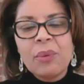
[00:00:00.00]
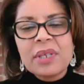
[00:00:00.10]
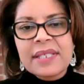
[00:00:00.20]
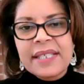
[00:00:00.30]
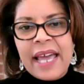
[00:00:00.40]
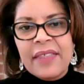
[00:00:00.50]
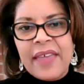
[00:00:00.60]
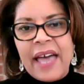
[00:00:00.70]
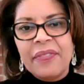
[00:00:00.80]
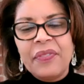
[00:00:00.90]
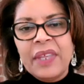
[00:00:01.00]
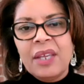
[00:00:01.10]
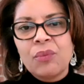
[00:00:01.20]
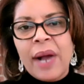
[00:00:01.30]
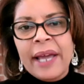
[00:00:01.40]
will say that
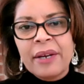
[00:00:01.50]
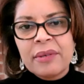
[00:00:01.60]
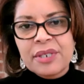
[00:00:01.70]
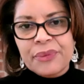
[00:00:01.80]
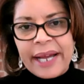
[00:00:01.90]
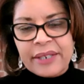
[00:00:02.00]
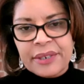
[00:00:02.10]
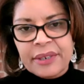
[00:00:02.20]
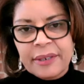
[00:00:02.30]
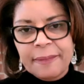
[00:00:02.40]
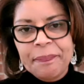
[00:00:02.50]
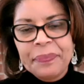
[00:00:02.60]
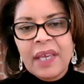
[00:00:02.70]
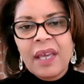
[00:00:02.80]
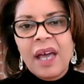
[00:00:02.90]
the writer and director,
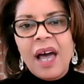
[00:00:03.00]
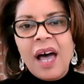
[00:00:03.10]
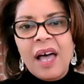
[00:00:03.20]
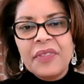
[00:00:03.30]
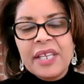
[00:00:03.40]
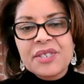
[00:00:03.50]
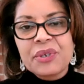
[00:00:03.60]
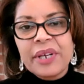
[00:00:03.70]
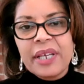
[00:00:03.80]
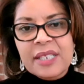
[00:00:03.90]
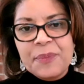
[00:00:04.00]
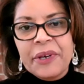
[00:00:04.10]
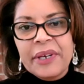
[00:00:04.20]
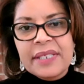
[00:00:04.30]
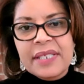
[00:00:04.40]
these are
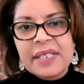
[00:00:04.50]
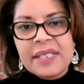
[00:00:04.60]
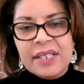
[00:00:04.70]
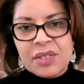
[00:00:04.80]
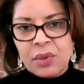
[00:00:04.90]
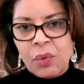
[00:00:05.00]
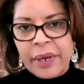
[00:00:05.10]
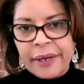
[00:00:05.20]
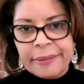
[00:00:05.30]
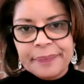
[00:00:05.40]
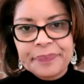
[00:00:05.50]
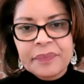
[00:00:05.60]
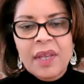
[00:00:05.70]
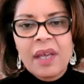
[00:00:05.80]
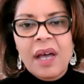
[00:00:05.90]
experiences. He's a lawyer.
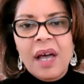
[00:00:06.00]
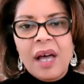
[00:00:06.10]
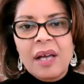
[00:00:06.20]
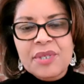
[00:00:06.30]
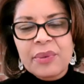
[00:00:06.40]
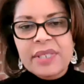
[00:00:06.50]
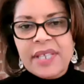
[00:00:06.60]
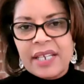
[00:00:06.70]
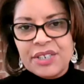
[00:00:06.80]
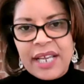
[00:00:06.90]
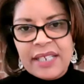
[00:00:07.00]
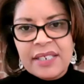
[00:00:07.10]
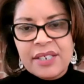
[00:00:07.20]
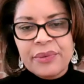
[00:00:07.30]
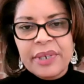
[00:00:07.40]
So he's got a JD
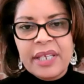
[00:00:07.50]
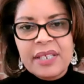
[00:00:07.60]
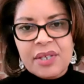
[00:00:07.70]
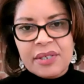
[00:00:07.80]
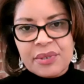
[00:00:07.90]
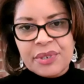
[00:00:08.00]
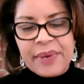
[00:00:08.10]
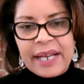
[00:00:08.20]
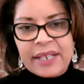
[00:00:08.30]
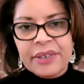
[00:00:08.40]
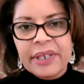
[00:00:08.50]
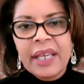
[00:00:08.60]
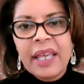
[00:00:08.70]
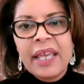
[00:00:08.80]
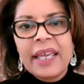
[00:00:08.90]
degree. He's also a director.
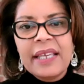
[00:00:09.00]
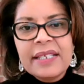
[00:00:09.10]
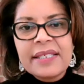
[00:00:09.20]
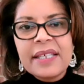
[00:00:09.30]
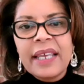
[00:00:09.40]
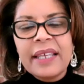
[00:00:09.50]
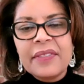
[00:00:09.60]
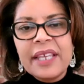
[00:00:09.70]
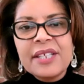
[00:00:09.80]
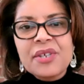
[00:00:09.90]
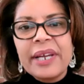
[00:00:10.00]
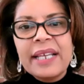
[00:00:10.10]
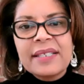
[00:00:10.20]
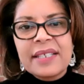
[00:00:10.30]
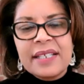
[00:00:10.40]
These are
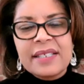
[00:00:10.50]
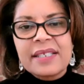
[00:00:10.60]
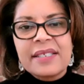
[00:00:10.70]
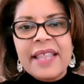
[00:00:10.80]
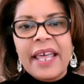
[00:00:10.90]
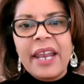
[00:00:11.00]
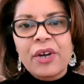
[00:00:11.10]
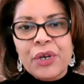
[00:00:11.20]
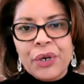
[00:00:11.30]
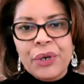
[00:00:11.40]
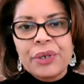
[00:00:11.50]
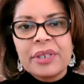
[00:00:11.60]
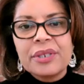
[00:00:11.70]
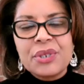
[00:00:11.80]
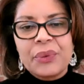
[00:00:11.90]
incidences that occurred
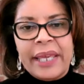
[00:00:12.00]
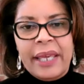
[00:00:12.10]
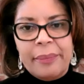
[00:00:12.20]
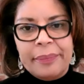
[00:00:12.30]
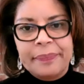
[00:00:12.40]
to him,